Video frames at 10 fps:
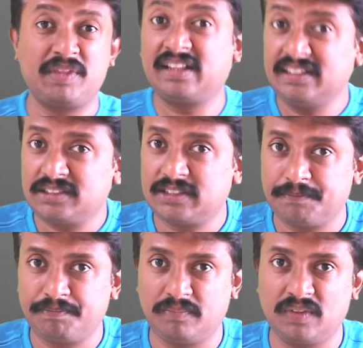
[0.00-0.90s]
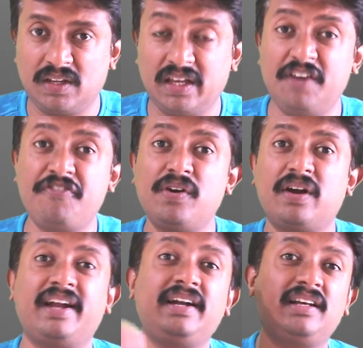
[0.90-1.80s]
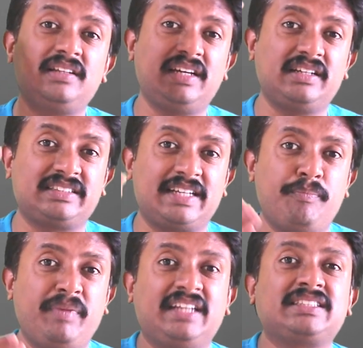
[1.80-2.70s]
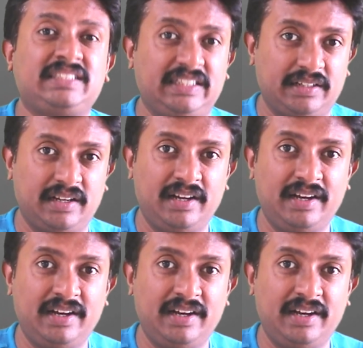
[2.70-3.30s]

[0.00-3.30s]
This, if you are writing the exam next year,